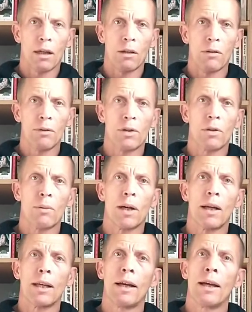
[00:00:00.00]
alluded to
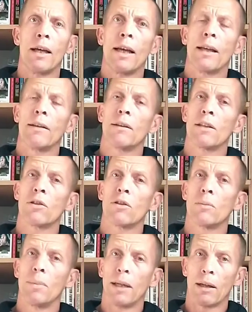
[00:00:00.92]
earlier, this
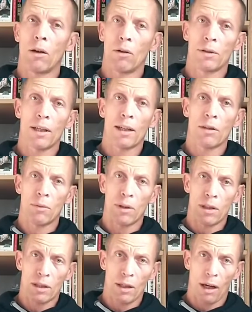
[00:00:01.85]
could be in context
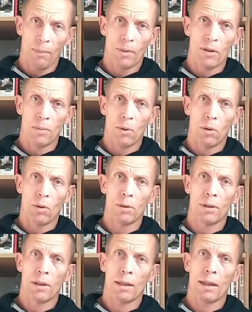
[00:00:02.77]
with this type of
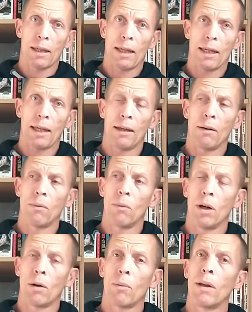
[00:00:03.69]
sport he
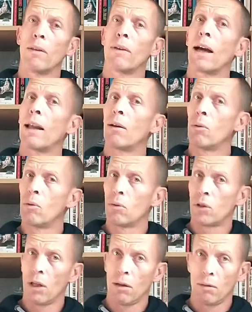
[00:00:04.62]
worked with and
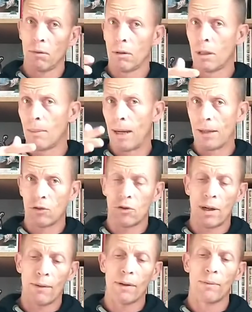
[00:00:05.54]
also the amount of
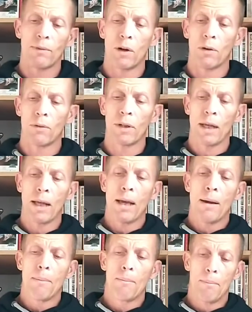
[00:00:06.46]
travel involved.
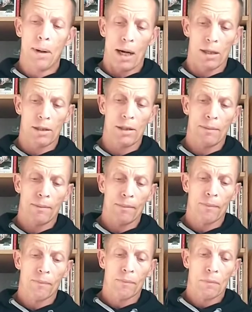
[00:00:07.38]
But
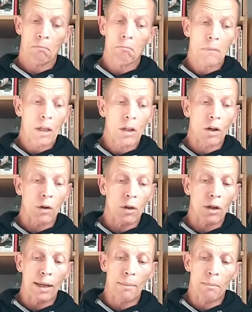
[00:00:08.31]

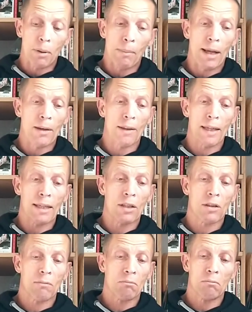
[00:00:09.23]
you can implement
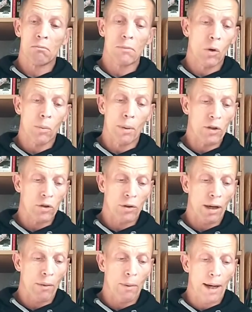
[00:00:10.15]
these almost
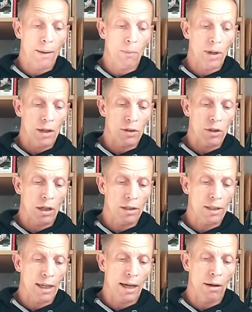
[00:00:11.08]
straight away. And when I was
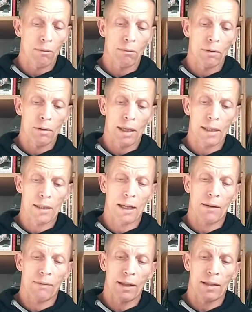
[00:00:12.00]
starting out as
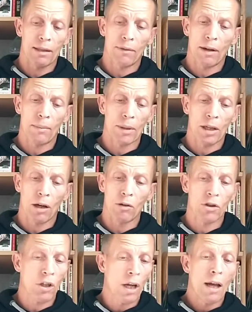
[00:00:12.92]
an athletic development
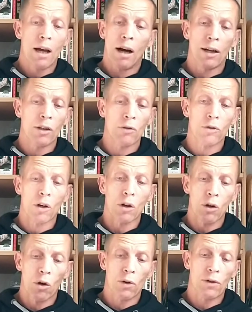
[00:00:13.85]
coach, I used a
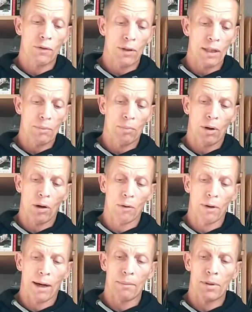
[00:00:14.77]
lot of these
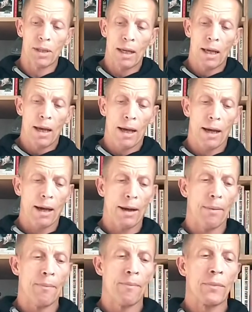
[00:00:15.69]
programs.
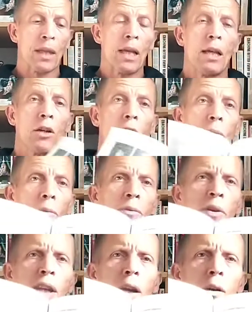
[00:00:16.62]
Got
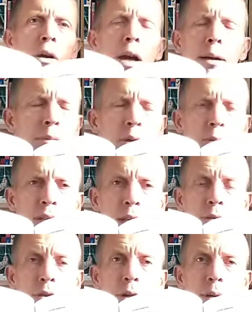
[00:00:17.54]

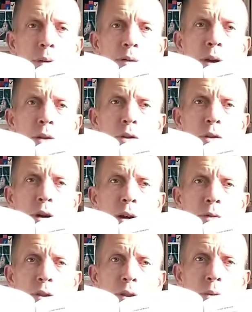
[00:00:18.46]

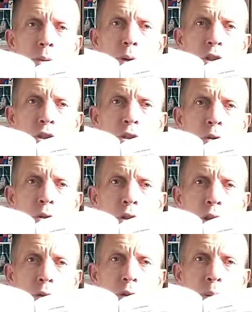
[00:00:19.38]
photographs which do
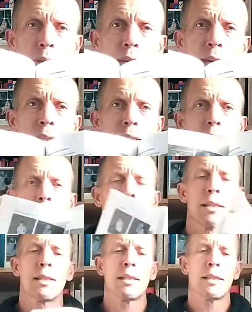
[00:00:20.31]
show some of the
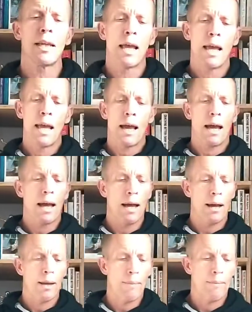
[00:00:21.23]
exercises,
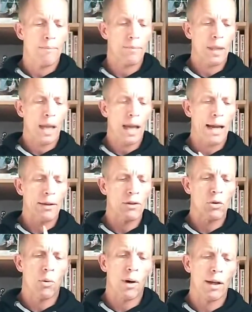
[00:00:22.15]
and
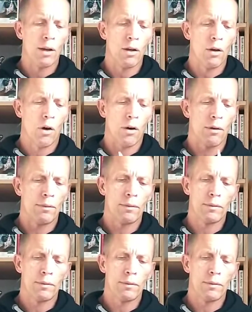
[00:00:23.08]
there's quite a lot